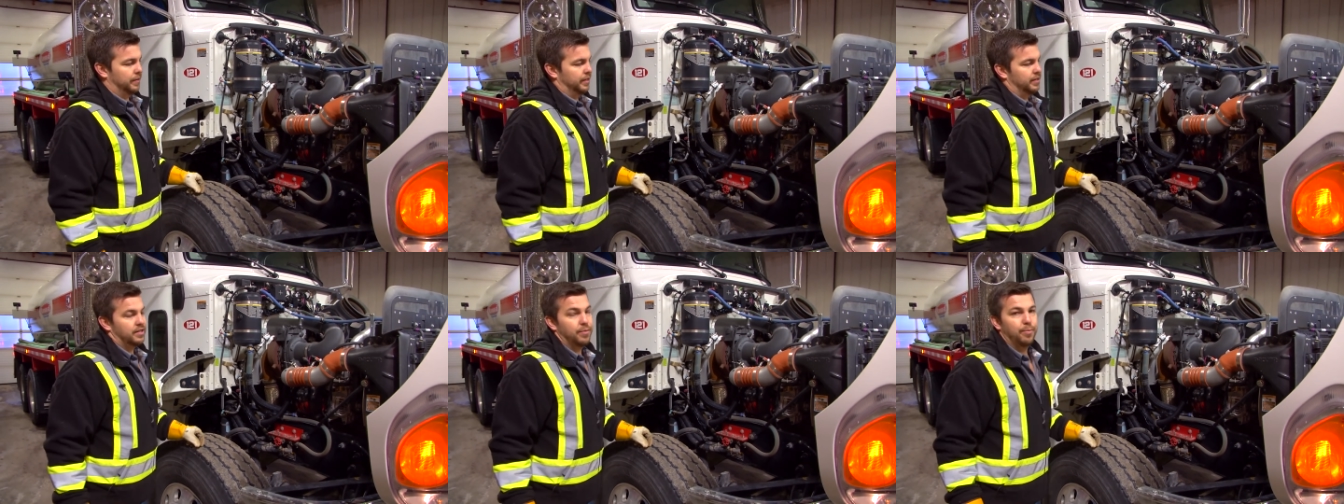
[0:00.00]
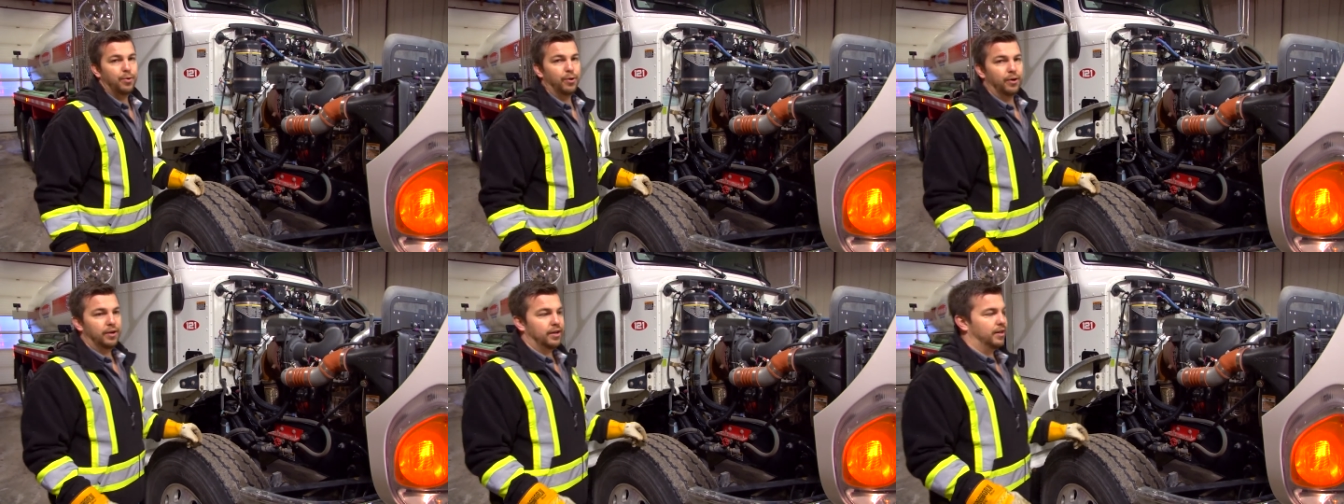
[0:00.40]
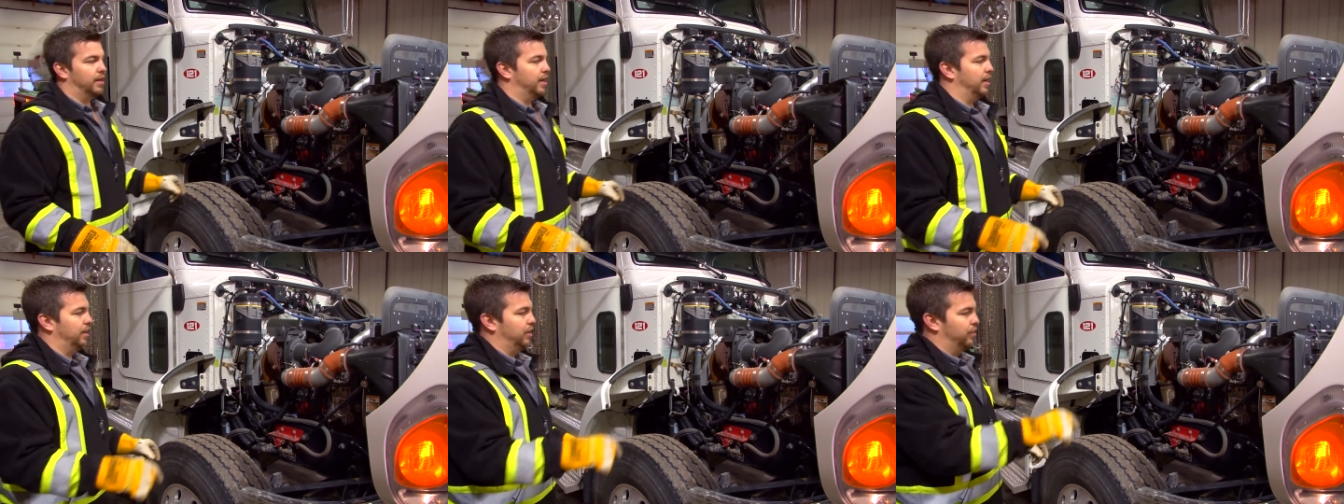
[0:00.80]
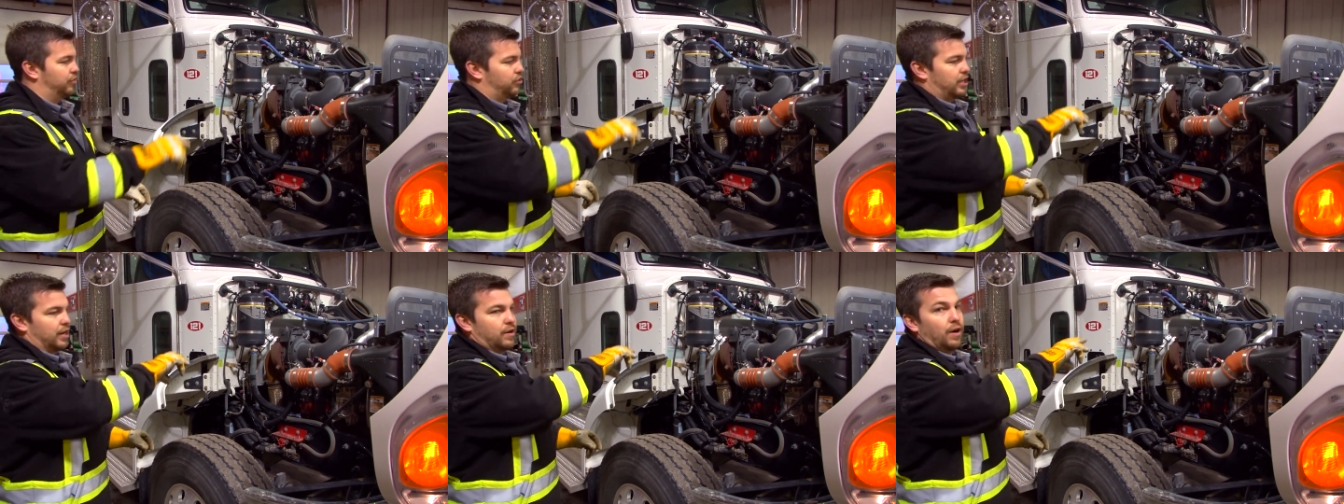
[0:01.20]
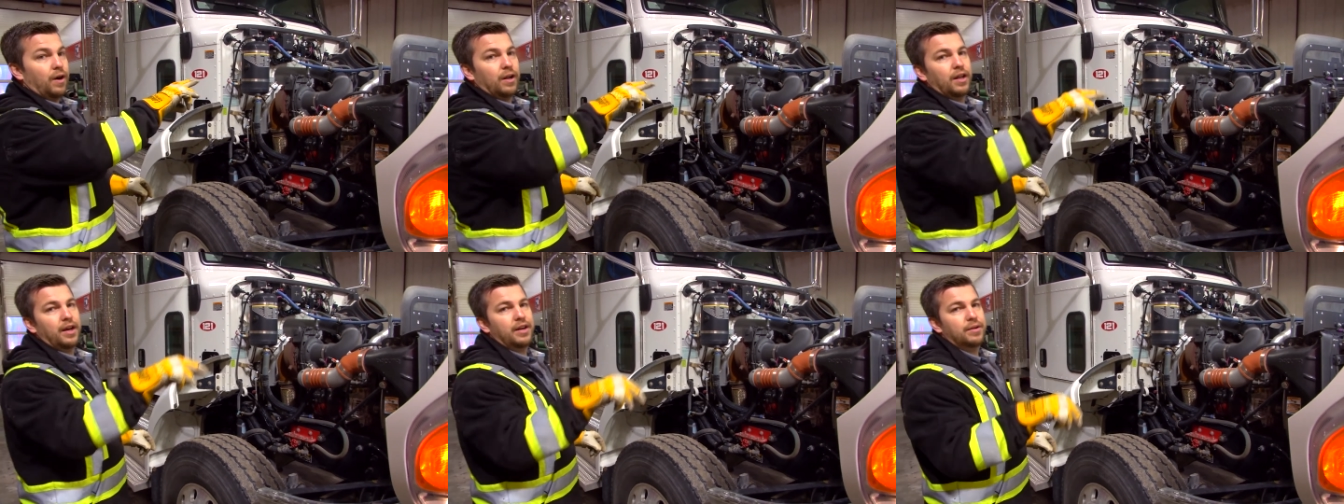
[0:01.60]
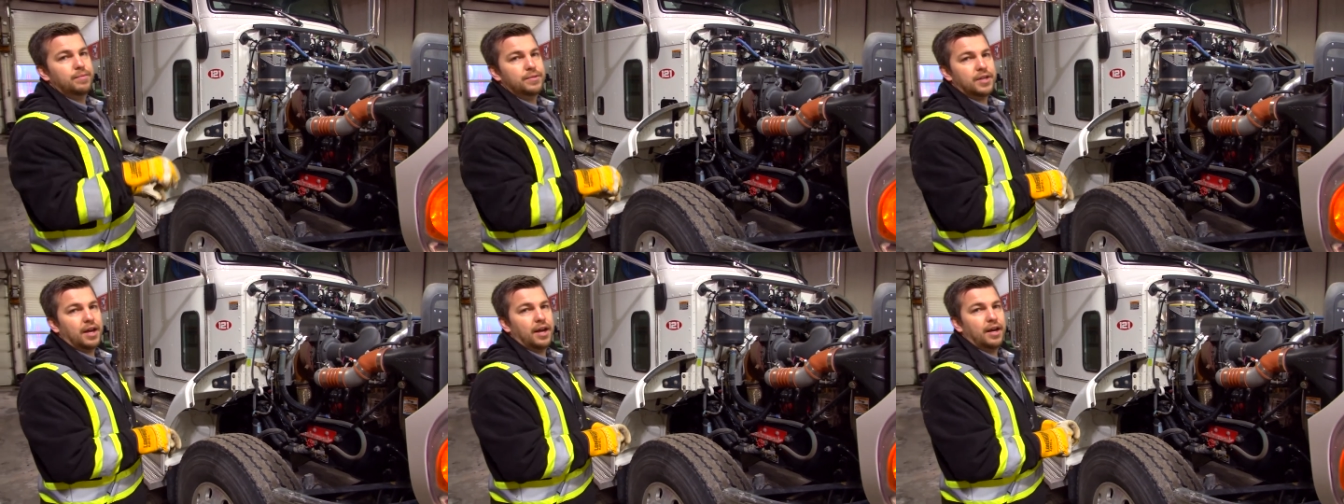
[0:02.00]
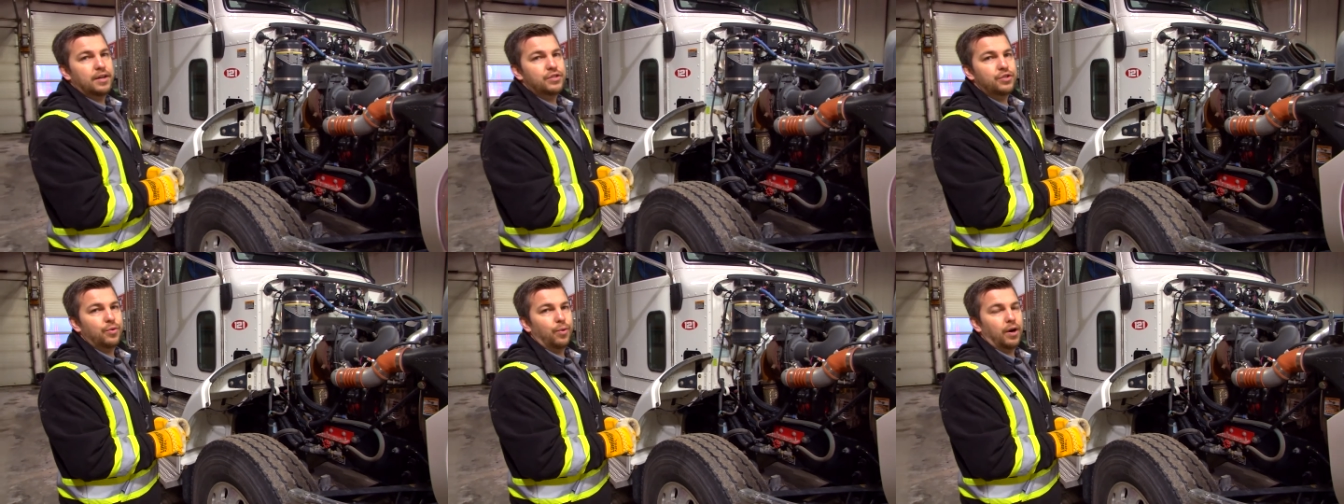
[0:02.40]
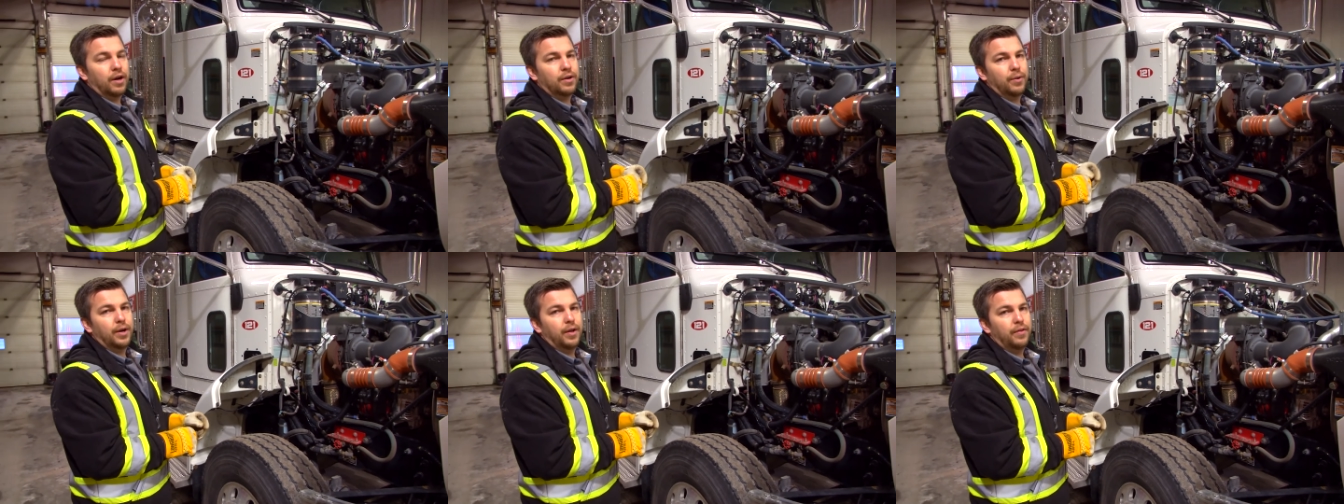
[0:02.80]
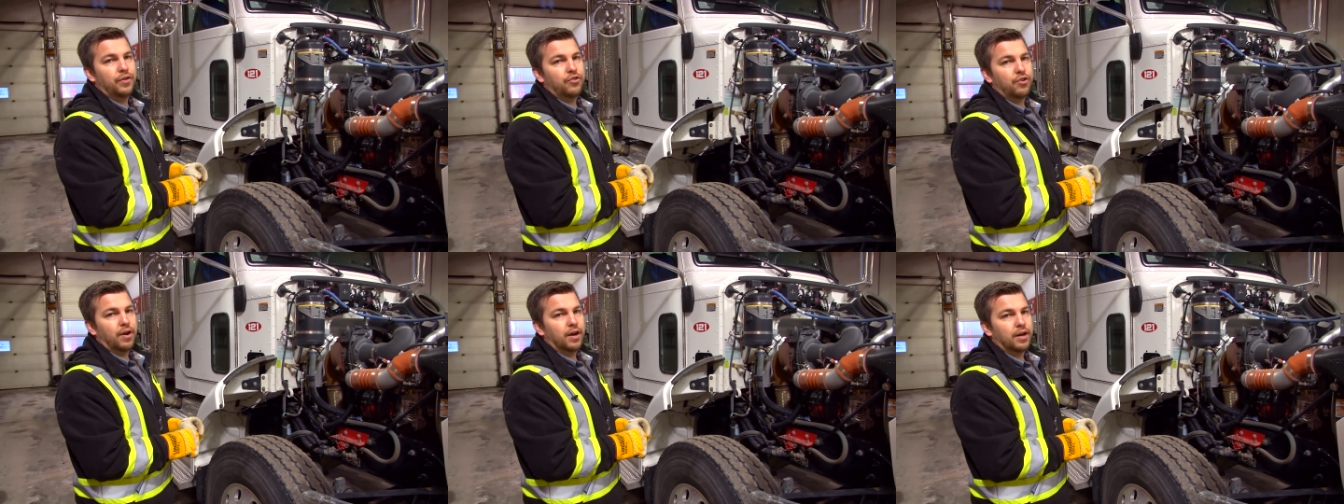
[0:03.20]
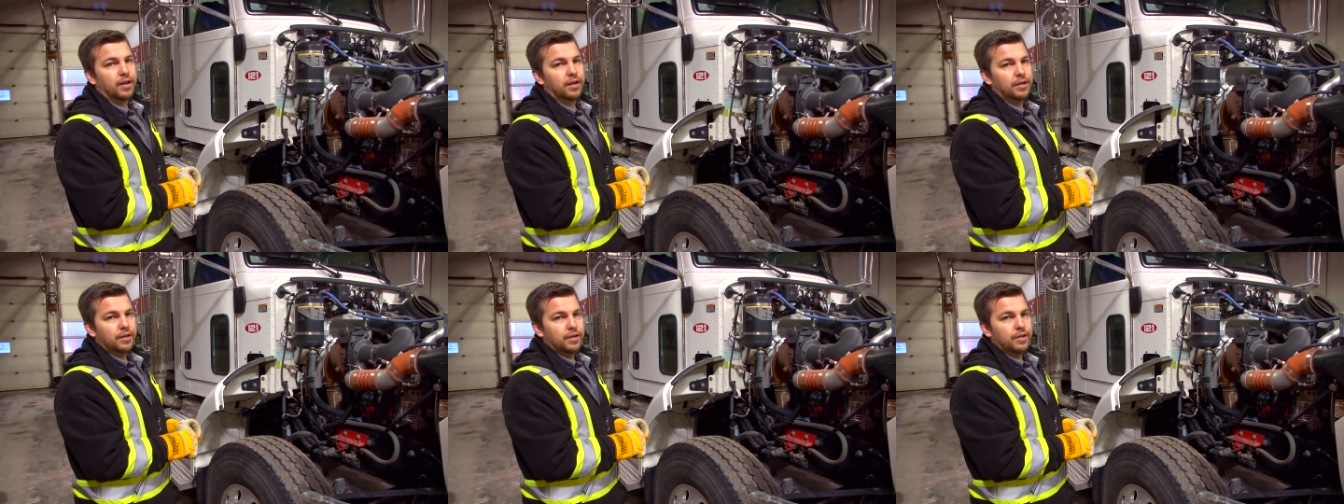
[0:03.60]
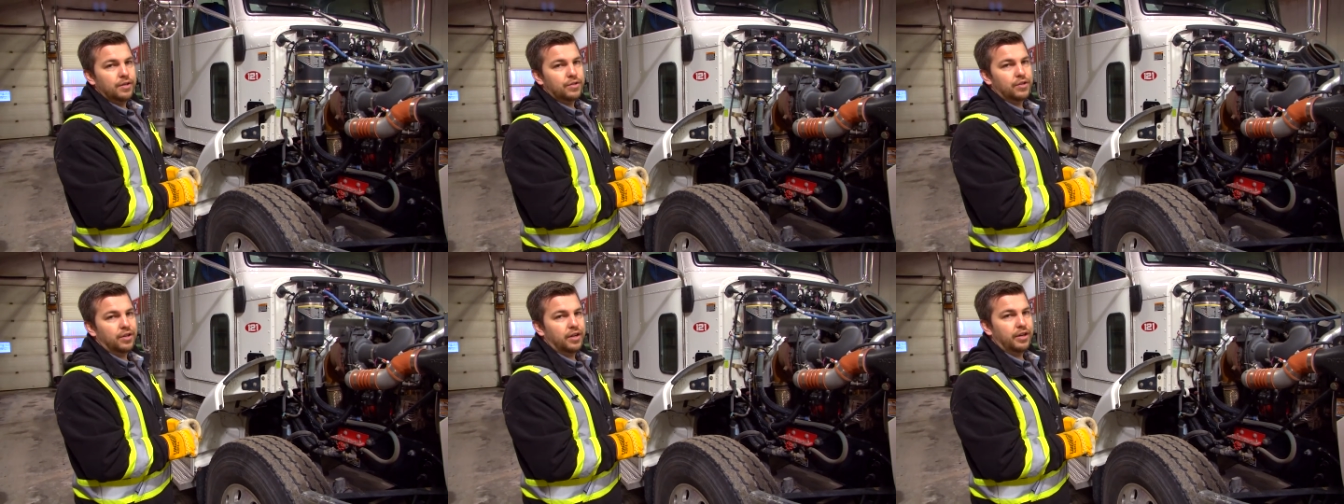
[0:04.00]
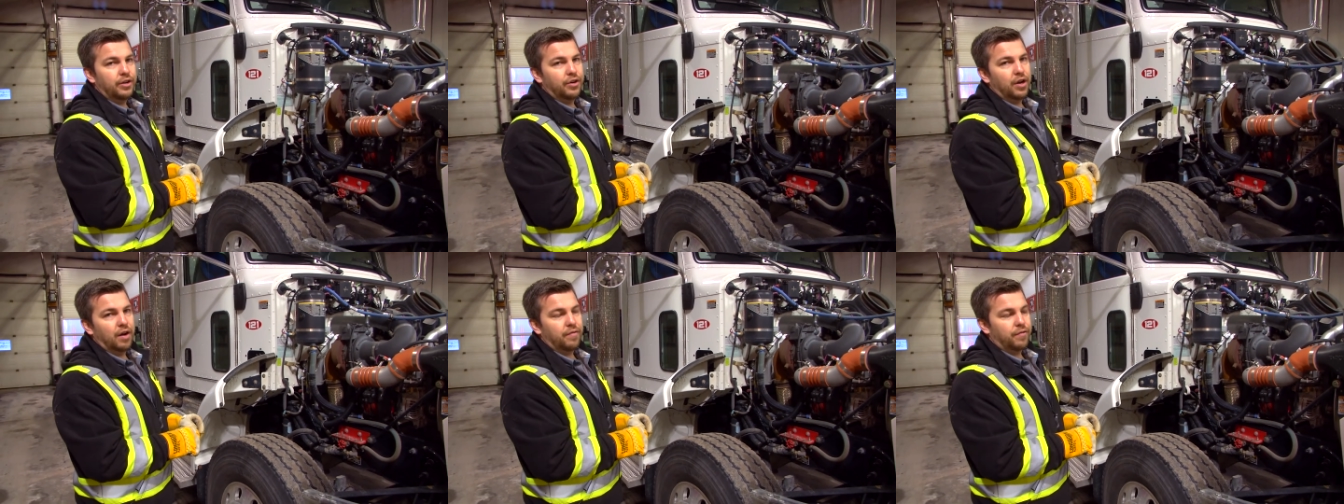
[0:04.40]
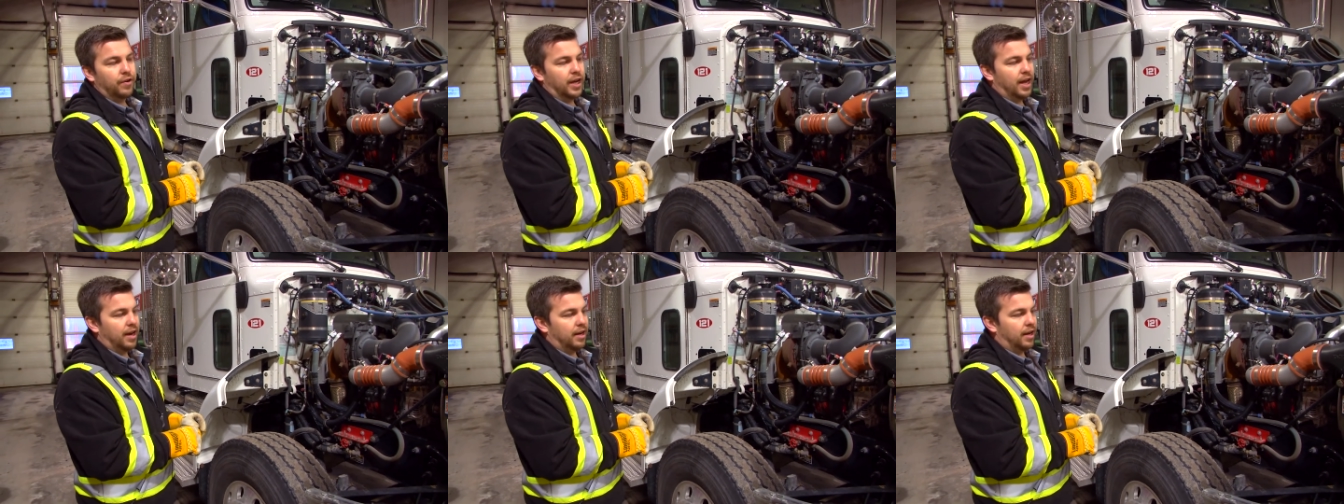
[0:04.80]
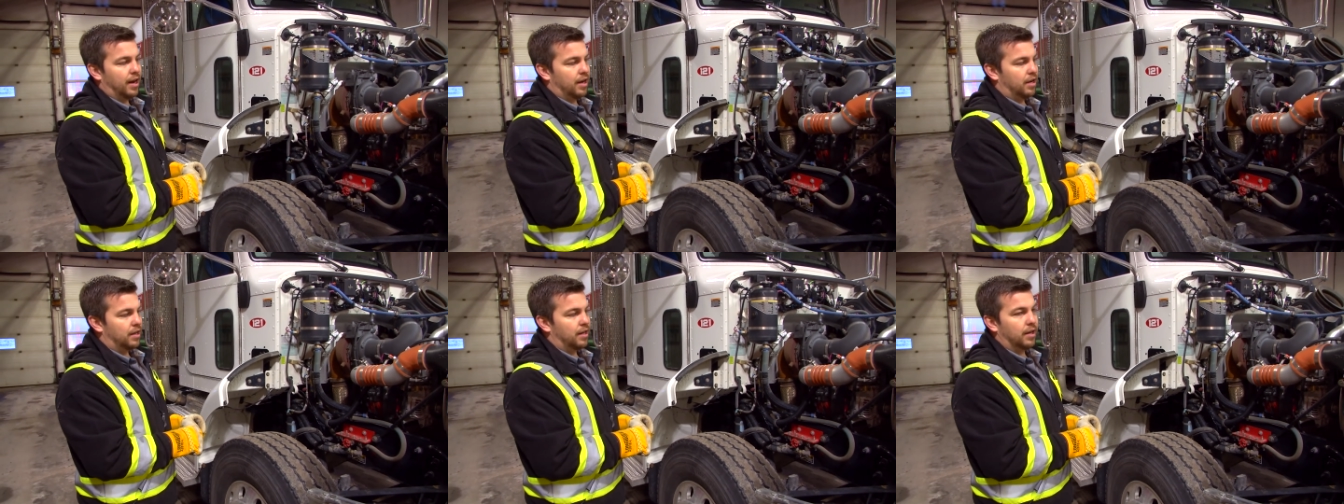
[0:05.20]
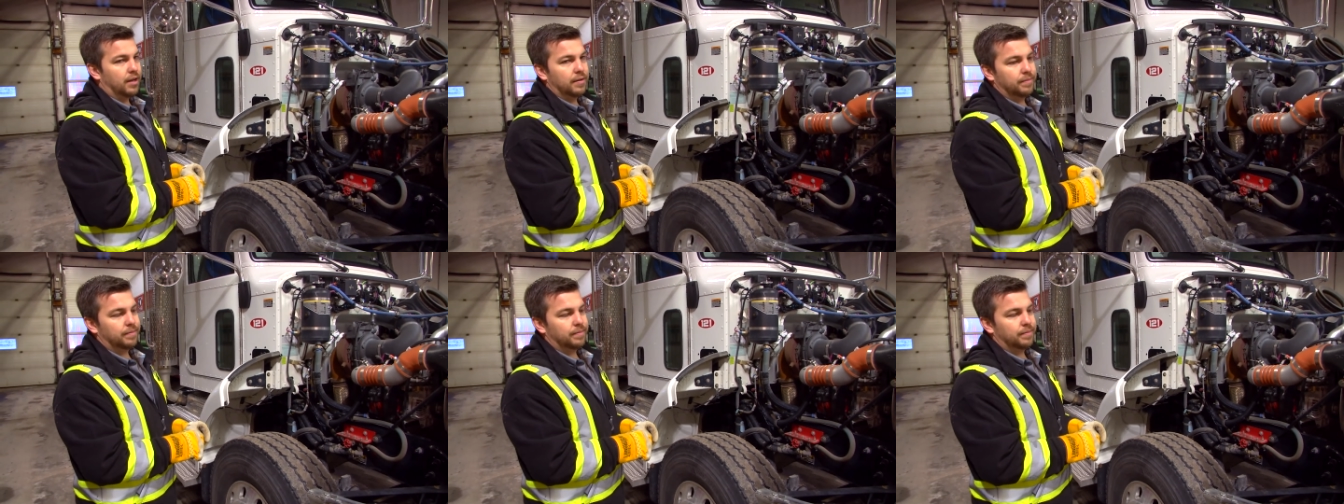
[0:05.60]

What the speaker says: It's important that you check all items as you walk around the truck so that you're not forgetting anything.